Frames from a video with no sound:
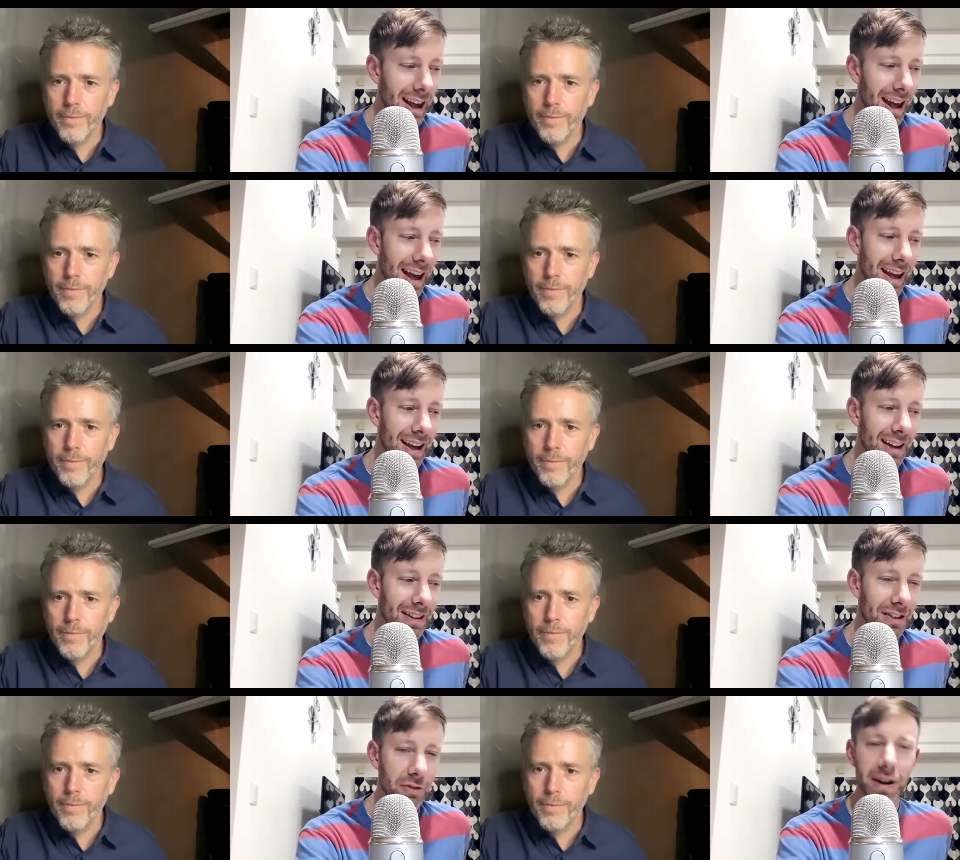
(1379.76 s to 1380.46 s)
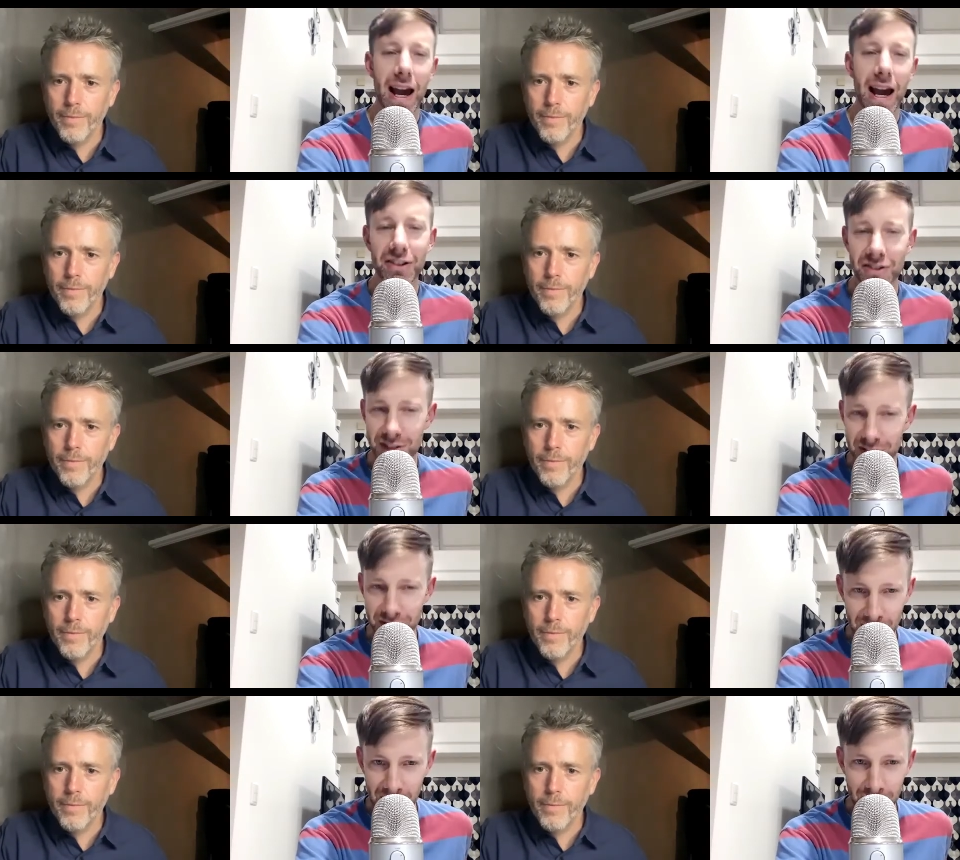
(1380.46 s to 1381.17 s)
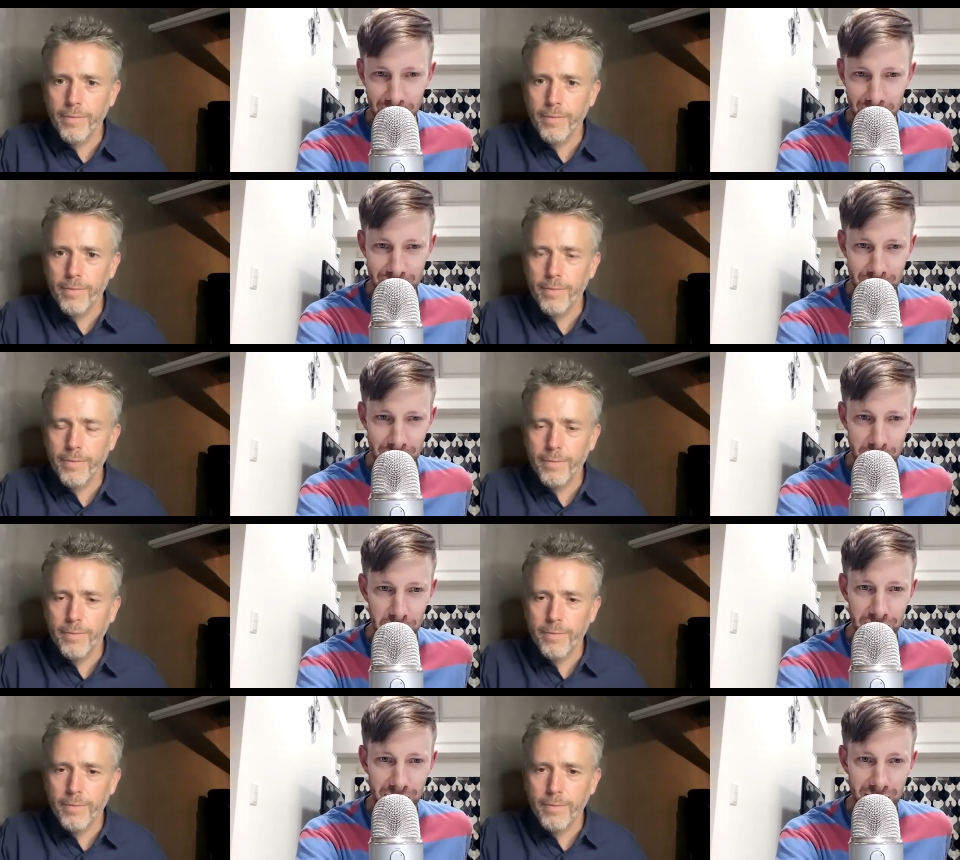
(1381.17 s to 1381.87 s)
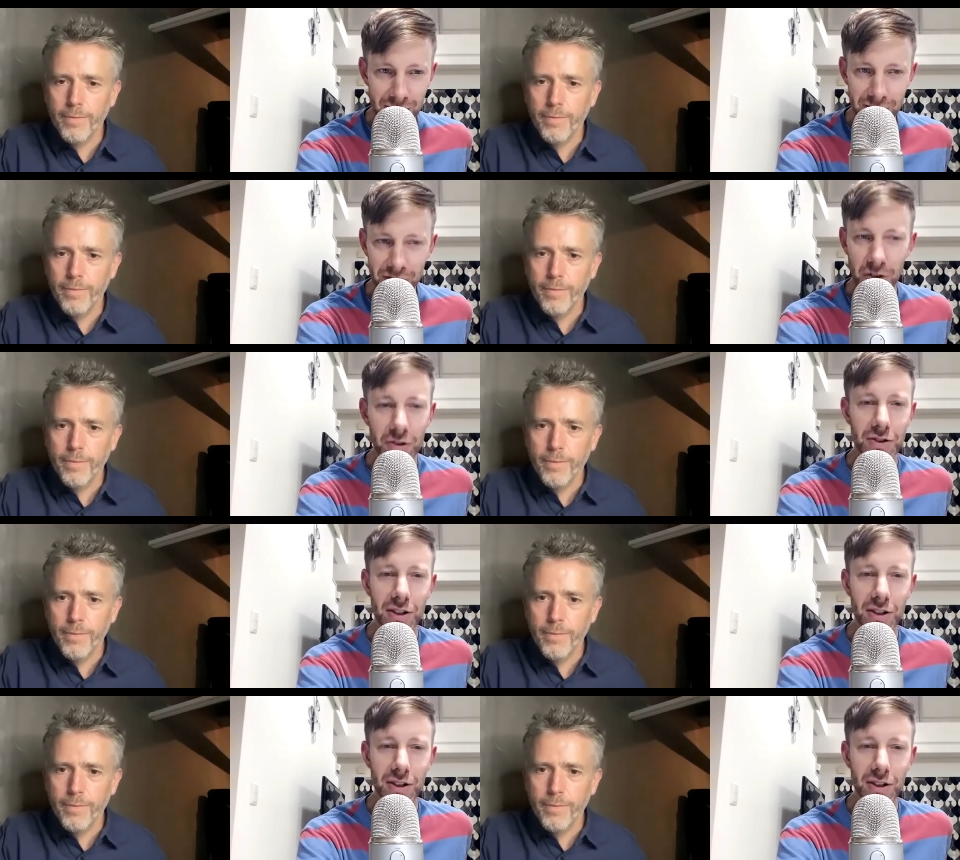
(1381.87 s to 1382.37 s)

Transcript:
Speaker 1: and the reactions of the characters in the movie, of course,